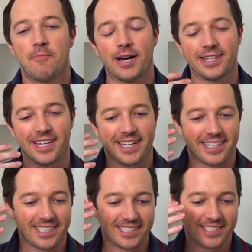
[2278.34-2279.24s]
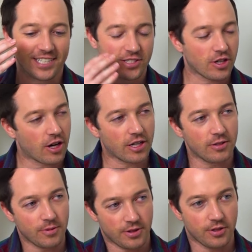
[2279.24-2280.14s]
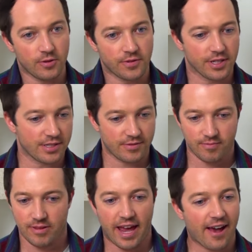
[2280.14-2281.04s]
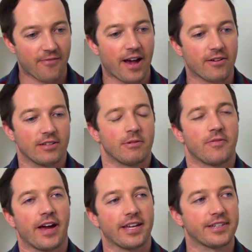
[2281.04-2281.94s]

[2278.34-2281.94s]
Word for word: But like, just talking with you for this half hour that we've had